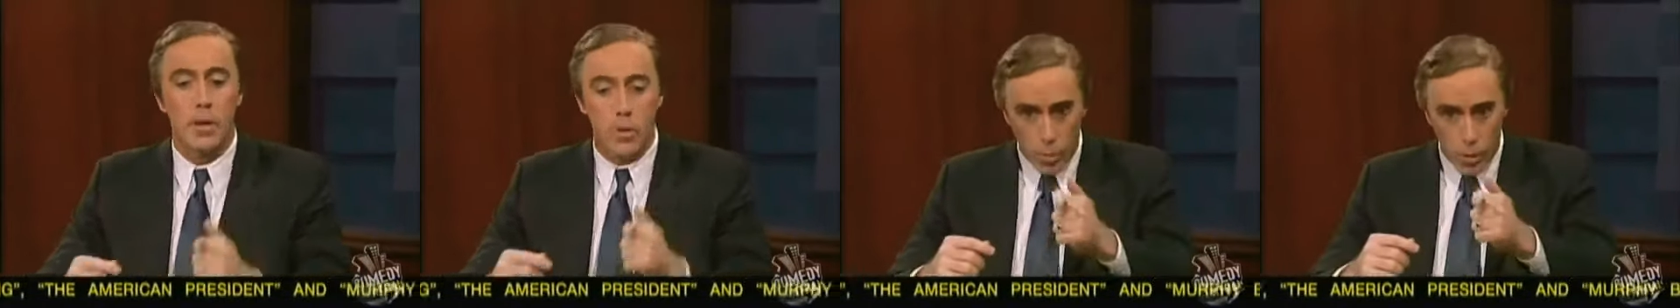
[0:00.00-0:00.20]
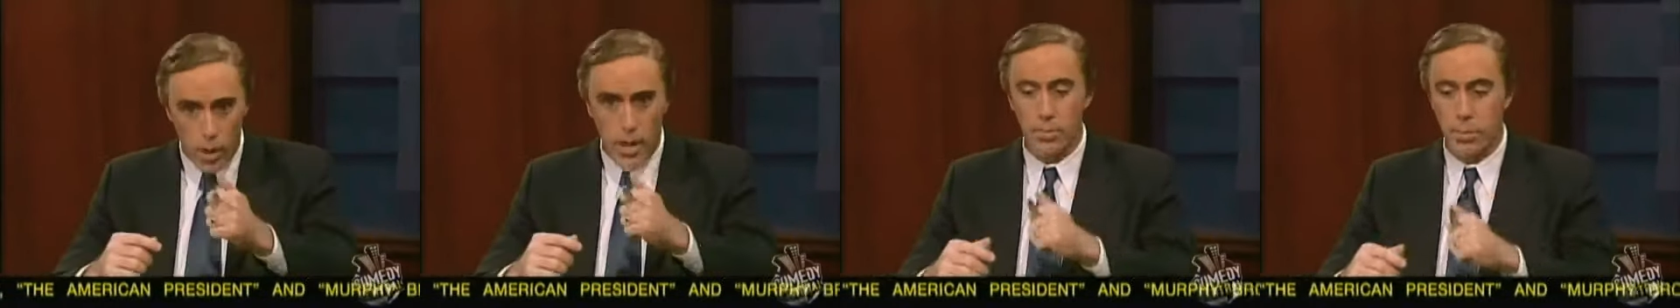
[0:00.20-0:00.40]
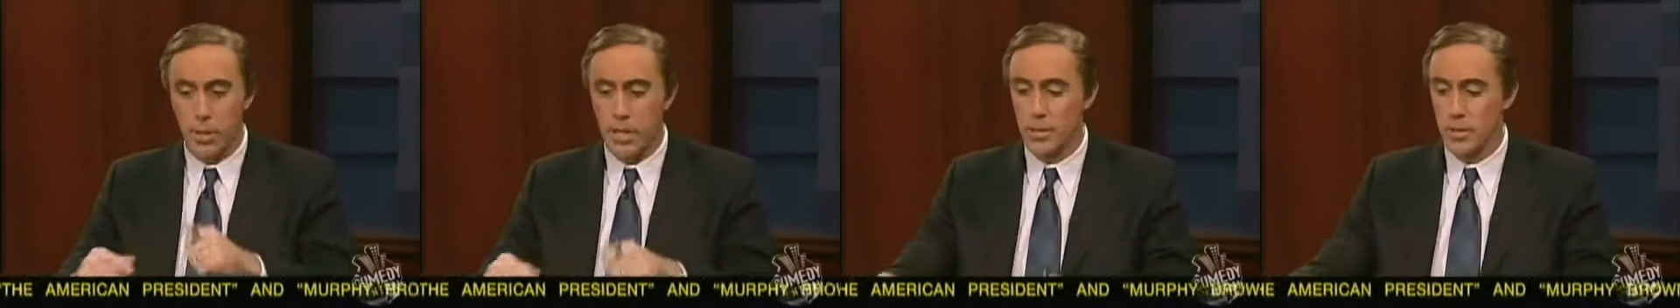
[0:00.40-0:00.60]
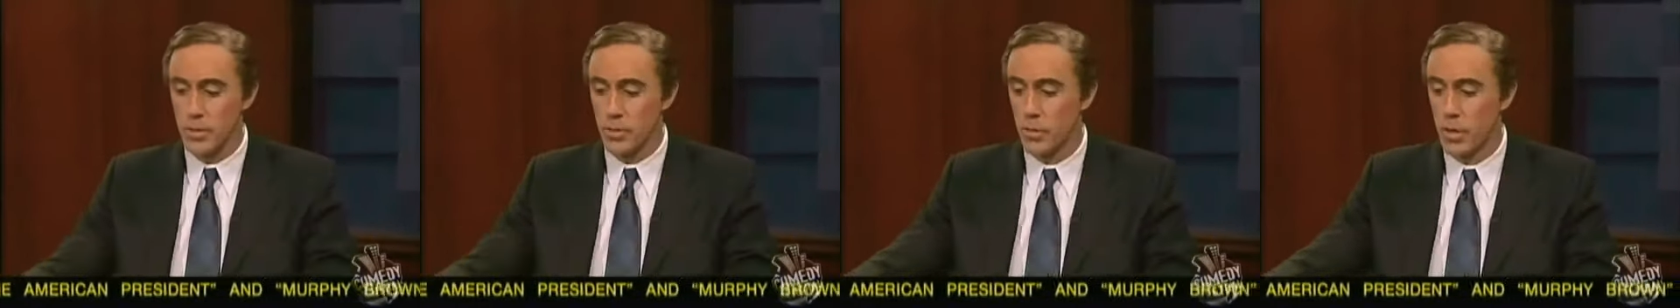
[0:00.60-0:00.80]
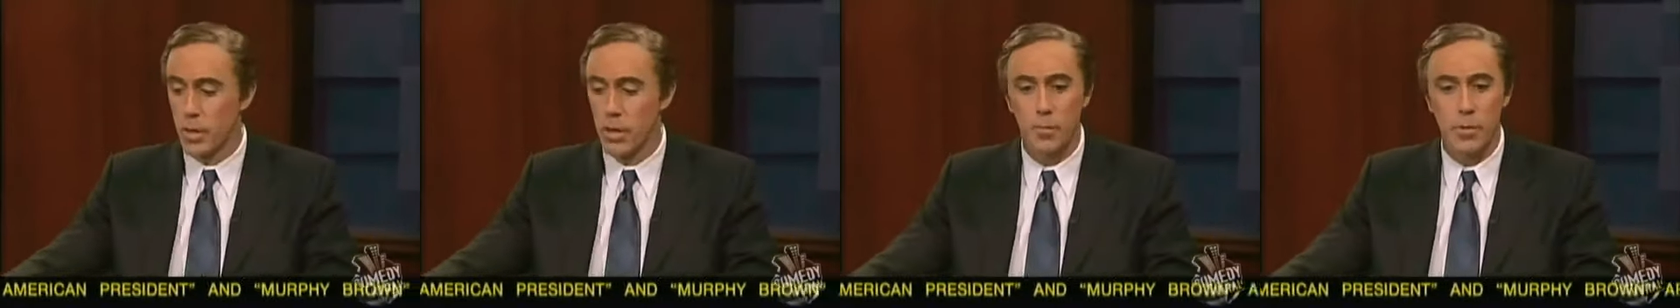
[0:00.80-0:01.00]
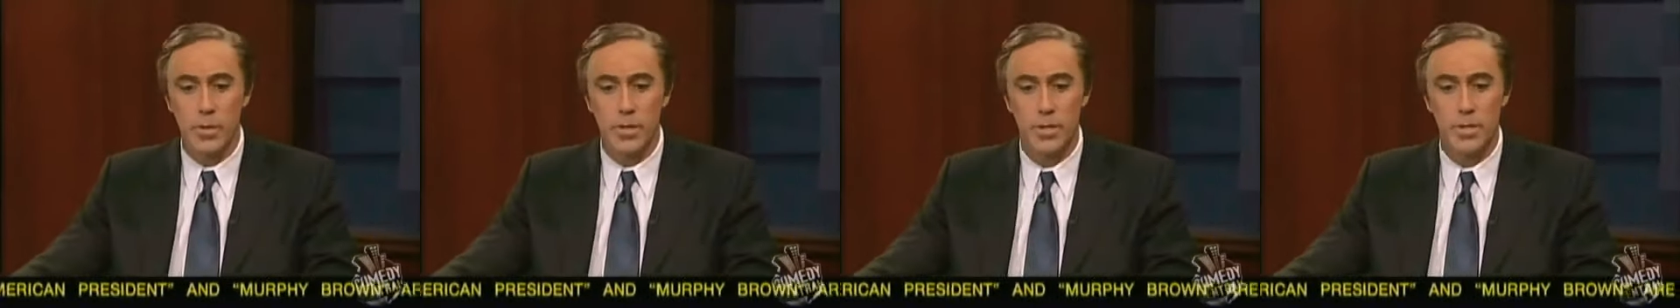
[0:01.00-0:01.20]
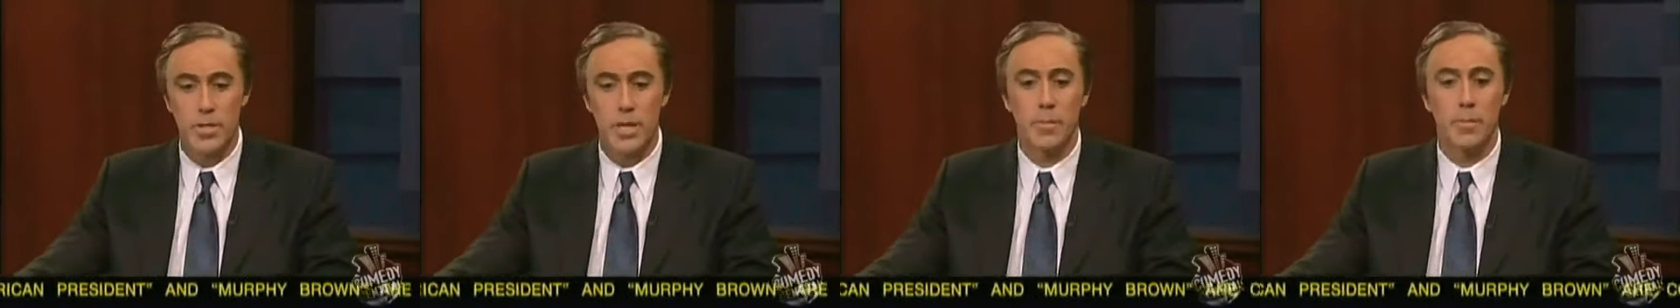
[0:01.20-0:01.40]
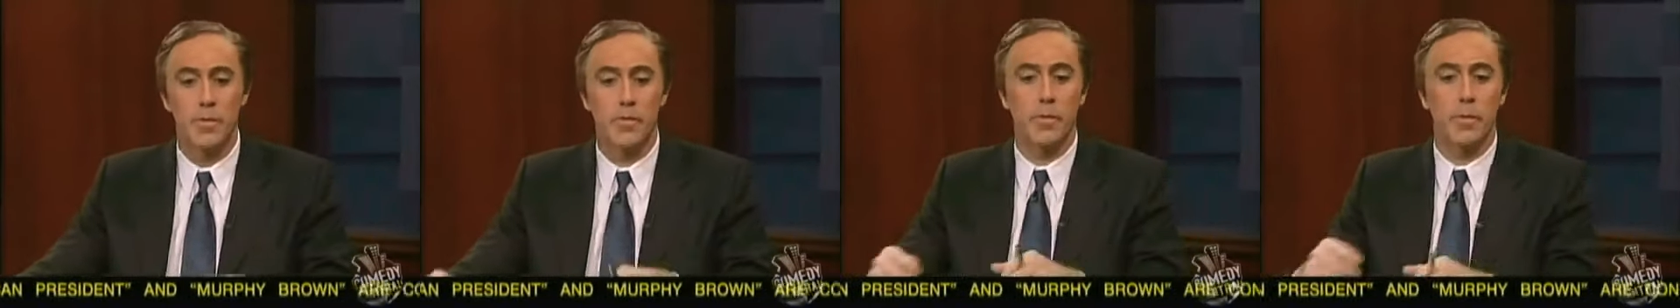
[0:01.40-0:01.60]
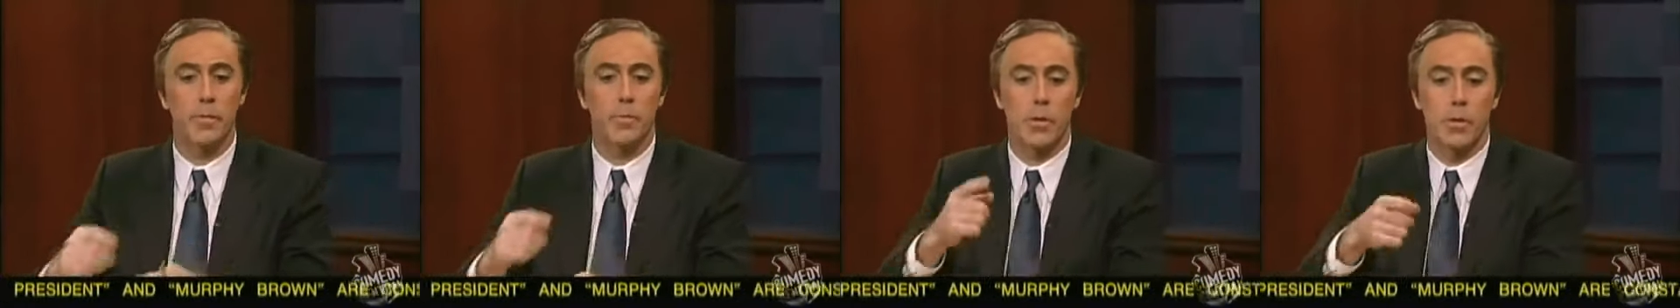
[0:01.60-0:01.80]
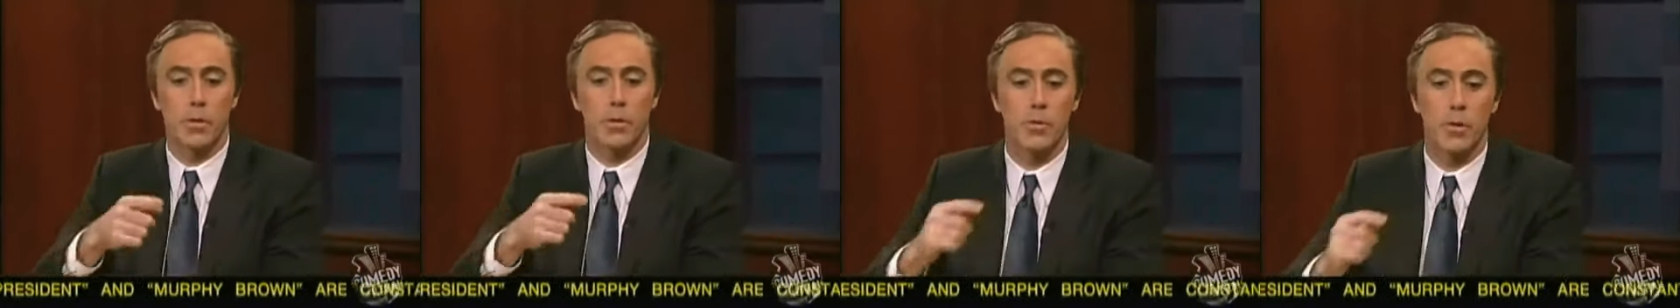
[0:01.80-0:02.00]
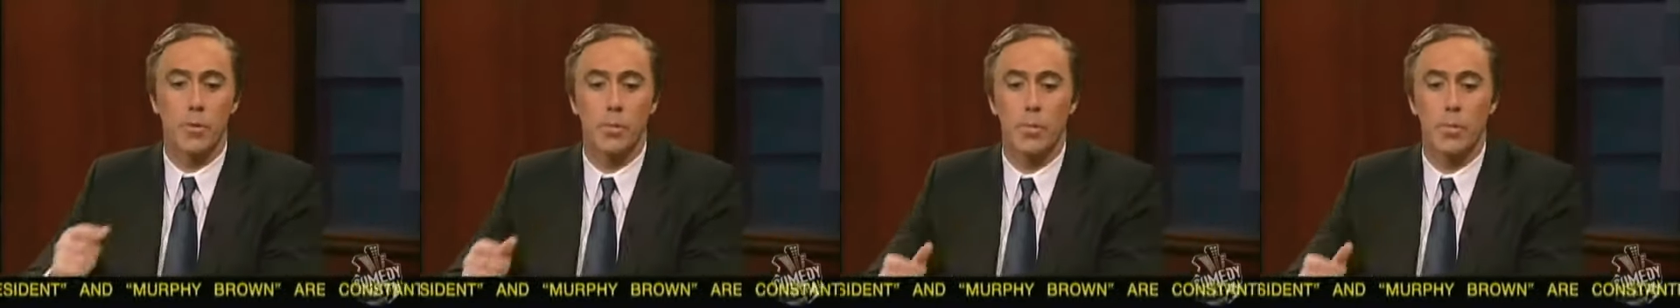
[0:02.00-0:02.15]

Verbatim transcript: Go ahead, please. Read the statement from your